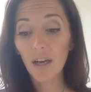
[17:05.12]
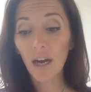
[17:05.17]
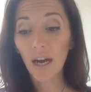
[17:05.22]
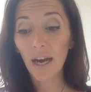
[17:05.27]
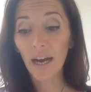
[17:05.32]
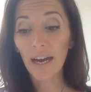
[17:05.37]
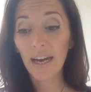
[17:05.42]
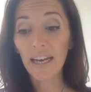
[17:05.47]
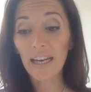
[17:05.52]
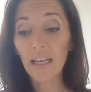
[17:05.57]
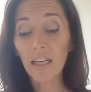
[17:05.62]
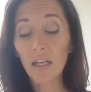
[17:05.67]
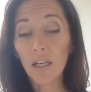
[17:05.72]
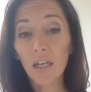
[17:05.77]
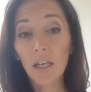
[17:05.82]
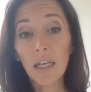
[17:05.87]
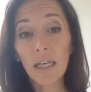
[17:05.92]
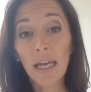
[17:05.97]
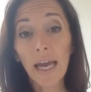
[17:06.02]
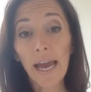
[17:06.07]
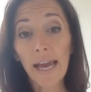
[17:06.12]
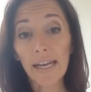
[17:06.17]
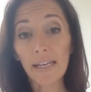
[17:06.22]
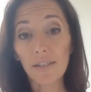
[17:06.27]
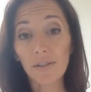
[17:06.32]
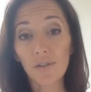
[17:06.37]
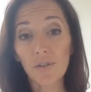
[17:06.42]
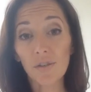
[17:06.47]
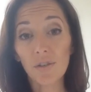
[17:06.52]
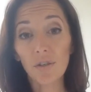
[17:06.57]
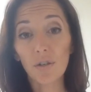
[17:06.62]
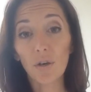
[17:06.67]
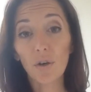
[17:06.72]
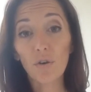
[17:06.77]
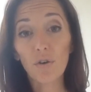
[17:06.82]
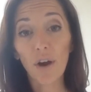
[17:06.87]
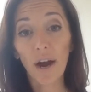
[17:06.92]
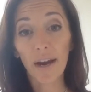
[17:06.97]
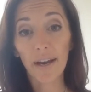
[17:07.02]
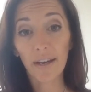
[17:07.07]
I hate
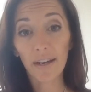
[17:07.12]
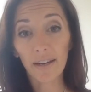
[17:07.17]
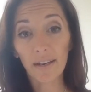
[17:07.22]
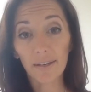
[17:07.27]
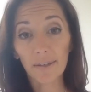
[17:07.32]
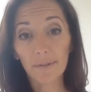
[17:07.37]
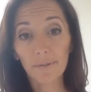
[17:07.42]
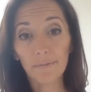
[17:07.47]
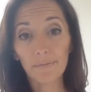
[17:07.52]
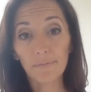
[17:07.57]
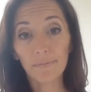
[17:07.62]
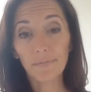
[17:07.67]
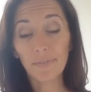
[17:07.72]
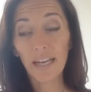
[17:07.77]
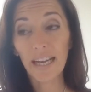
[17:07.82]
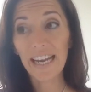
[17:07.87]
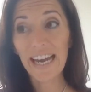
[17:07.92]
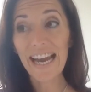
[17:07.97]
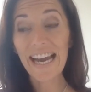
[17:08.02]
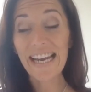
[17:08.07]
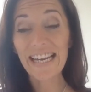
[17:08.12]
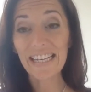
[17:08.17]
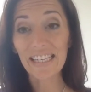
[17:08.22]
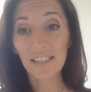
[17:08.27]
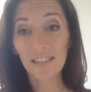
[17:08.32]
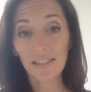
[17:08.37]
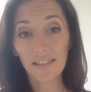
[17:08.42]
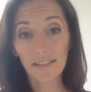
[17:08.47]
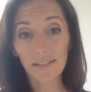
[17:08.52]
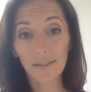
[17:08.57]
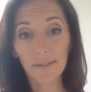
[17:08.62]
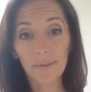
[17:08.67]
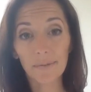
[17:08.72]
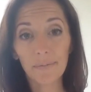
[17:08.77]
crying. I hate it.